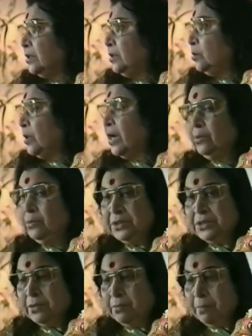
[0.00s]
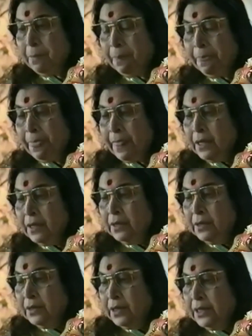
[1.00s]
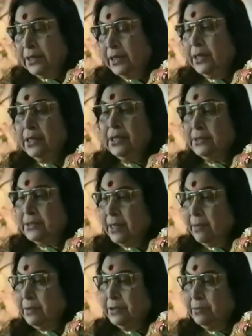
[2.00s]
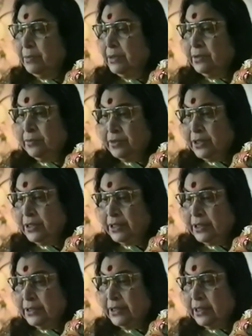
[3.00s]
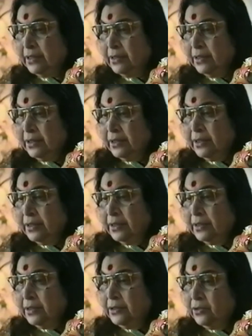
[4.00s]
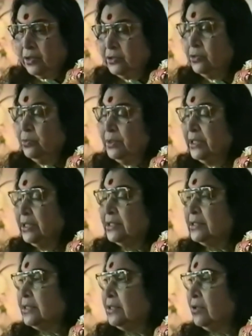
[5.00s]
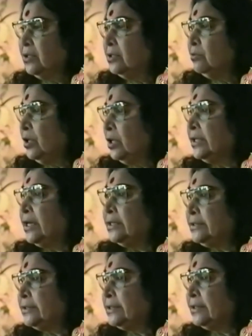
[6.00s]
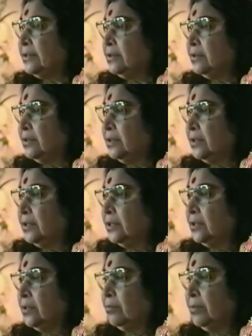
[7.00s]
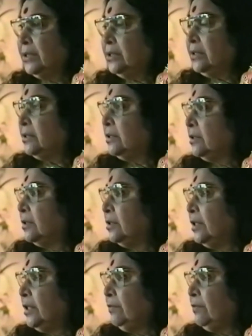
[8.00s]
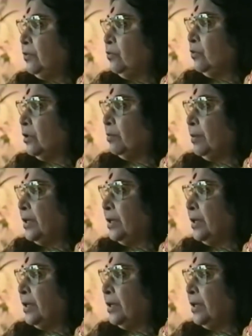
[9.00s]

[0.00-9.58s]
divine wisdom. And her establishment of Sri Ganesha is also within us on the Muladhara Chakra. But if we do not